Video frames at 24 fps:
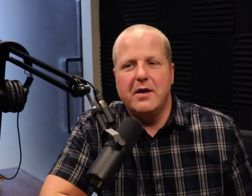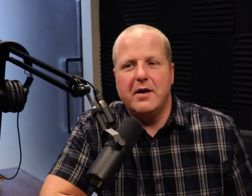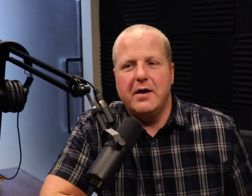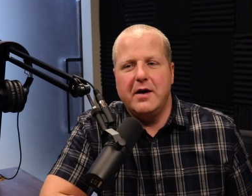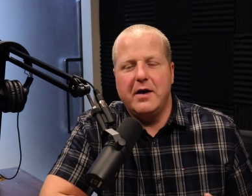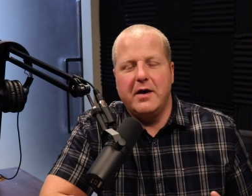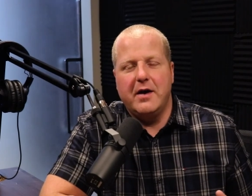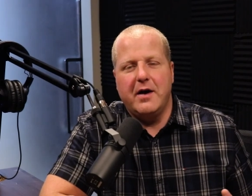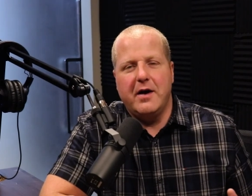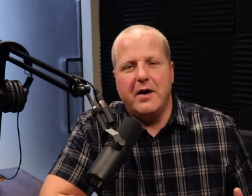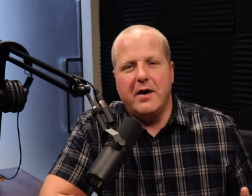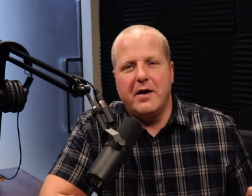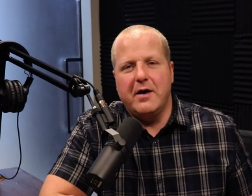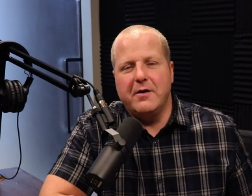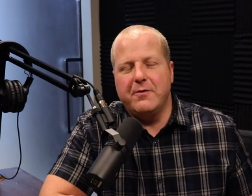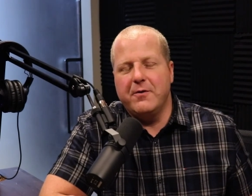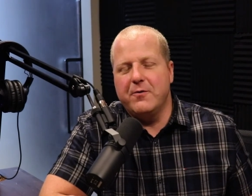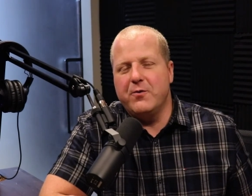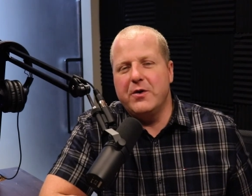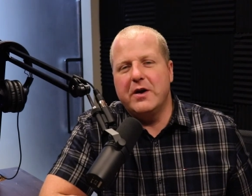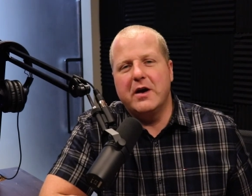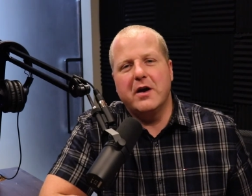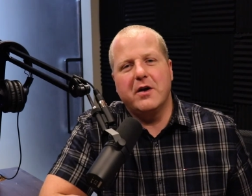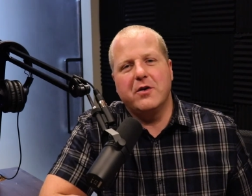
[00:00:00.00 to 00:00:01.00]

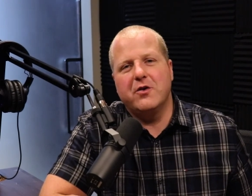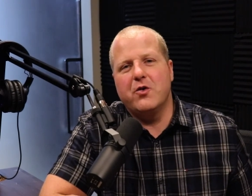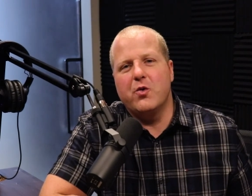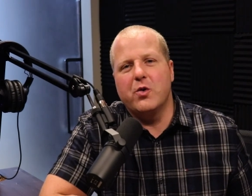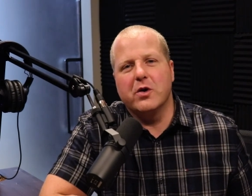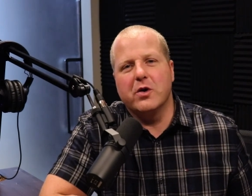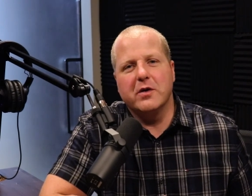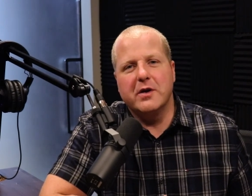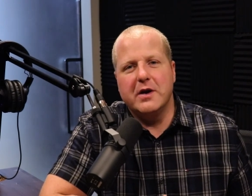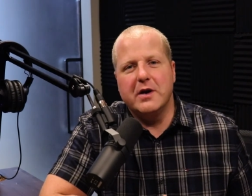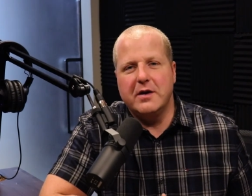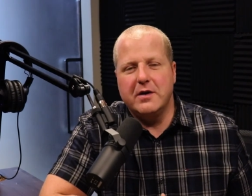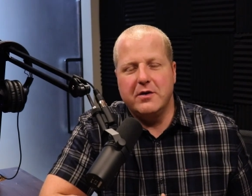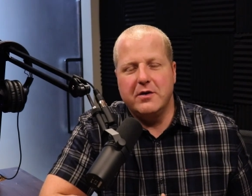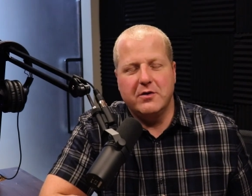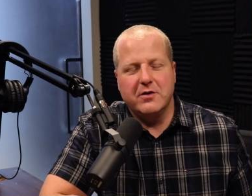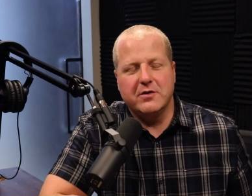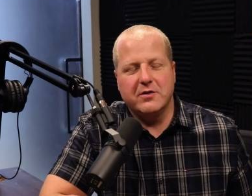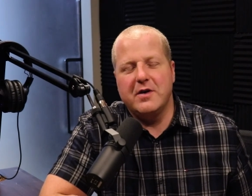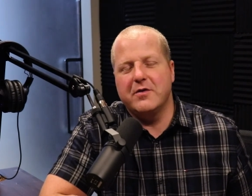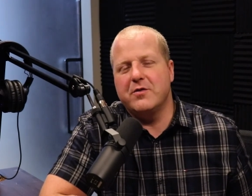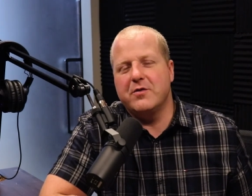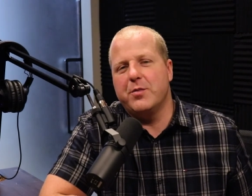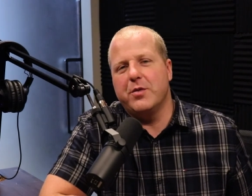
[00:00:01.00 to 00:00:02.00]
if we get it too early, you
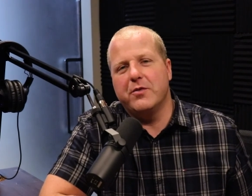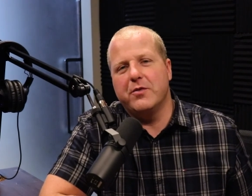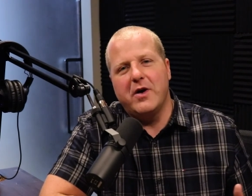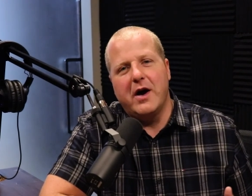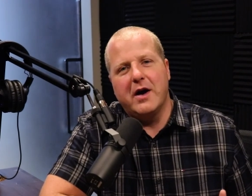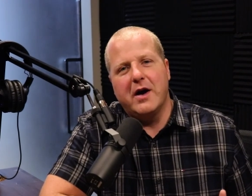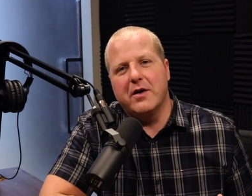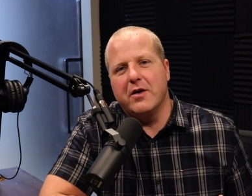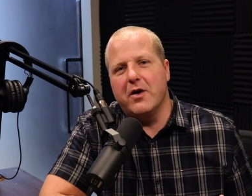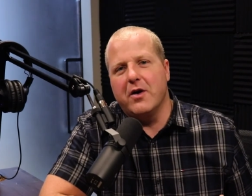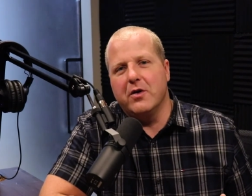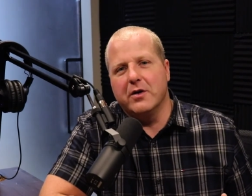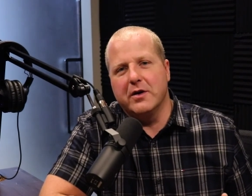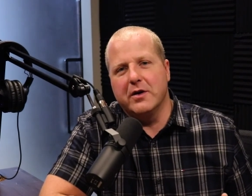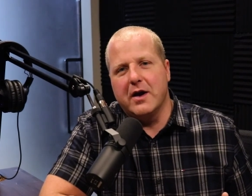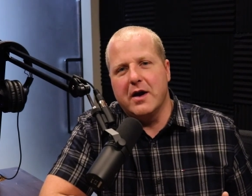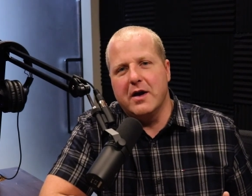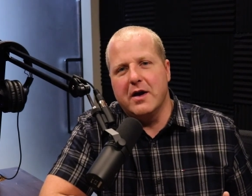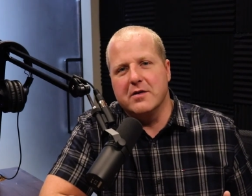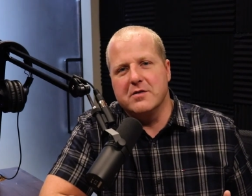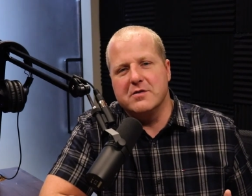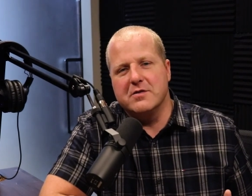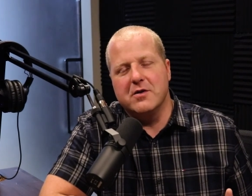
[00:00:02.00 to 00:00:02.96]
just have to provide it all again.